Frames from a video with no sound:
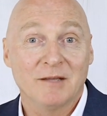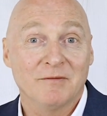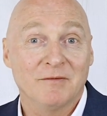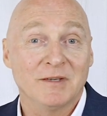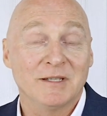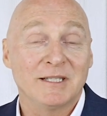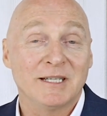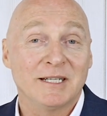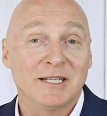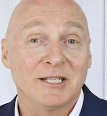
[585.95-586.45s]

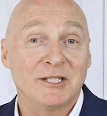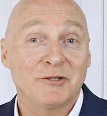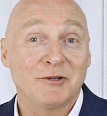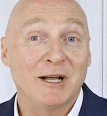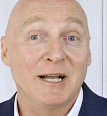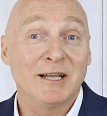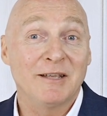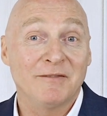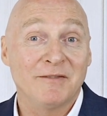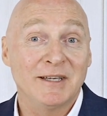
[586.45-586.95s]
Visit
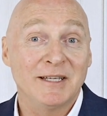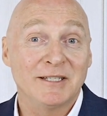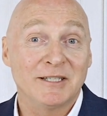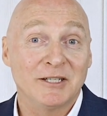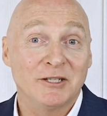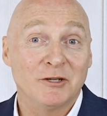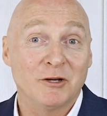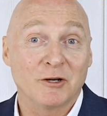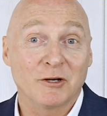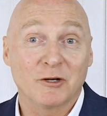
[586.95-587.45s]

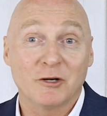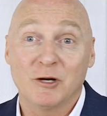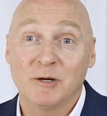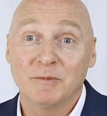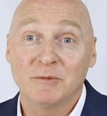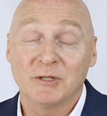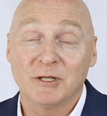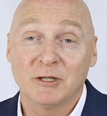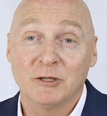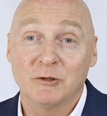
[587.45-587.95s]

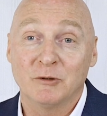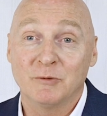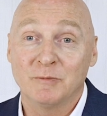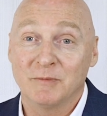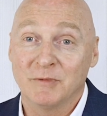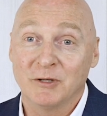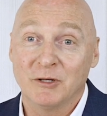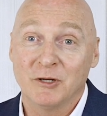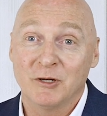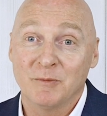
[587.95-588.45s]
australiavisa.com to
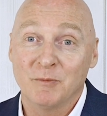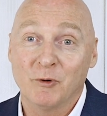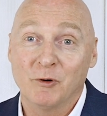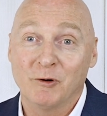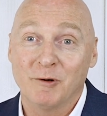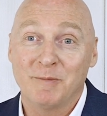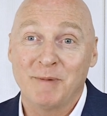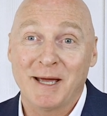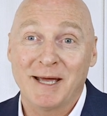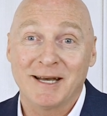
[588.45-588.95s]
learn
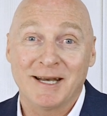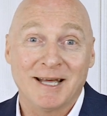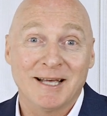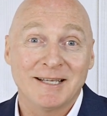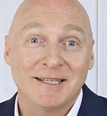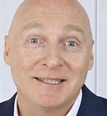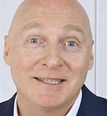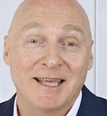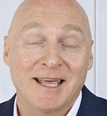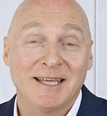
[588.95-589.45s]
more about
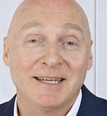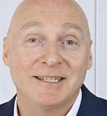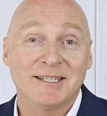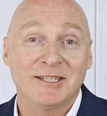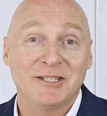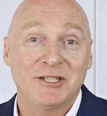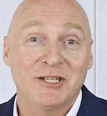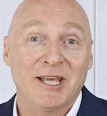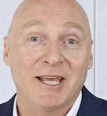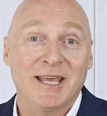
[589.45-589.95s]
us and
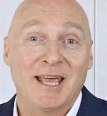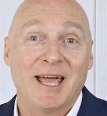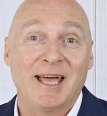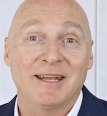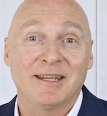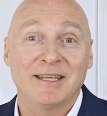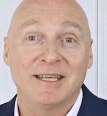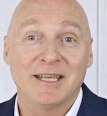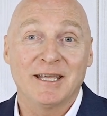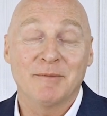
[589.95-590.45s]
to check
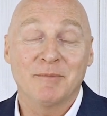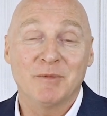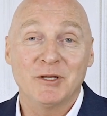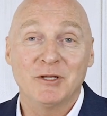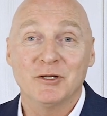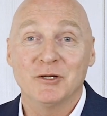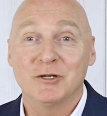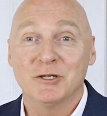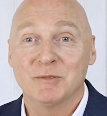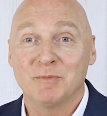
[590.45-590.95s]
out the IMMI
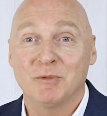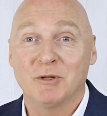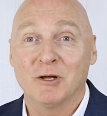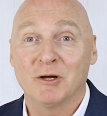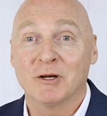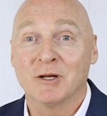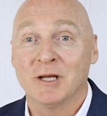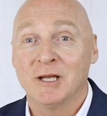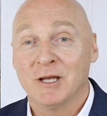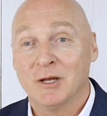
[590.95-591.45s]
News
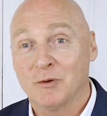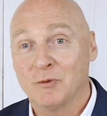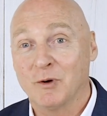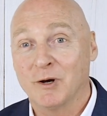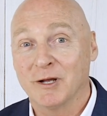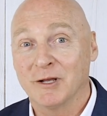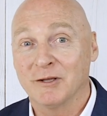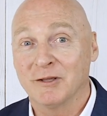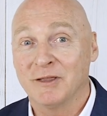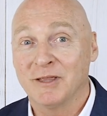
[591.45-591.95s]
blog
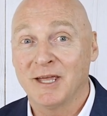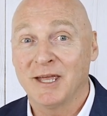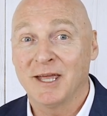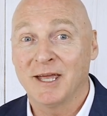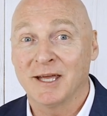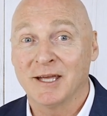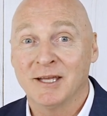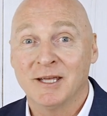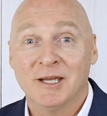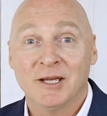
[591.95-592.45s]
while you're
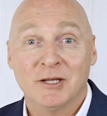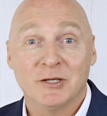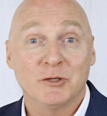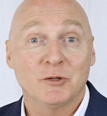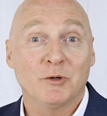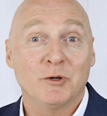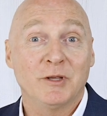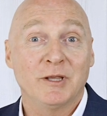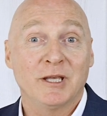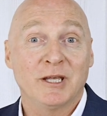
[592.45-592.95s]
there.
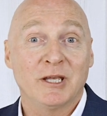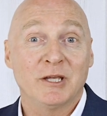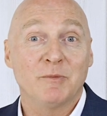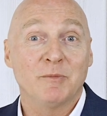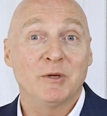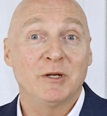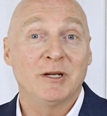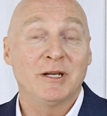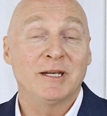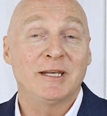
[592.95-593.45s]
Join the
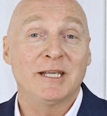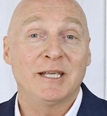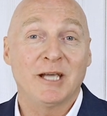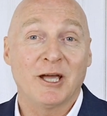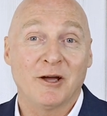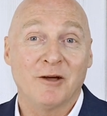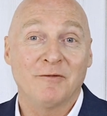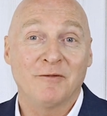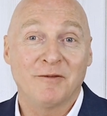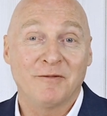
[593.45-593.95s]
community
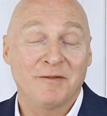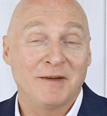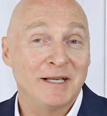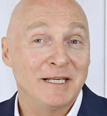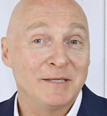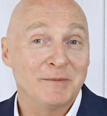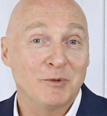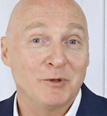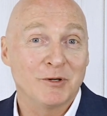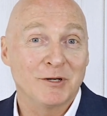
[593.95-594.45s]
over
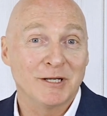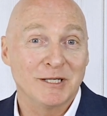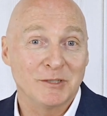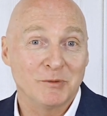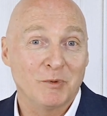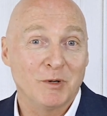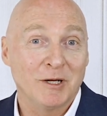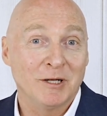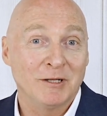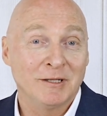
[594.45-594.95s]
Facebook as
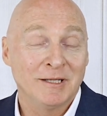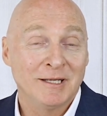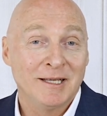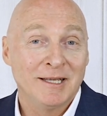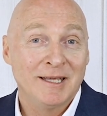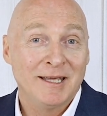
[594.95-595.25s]
well.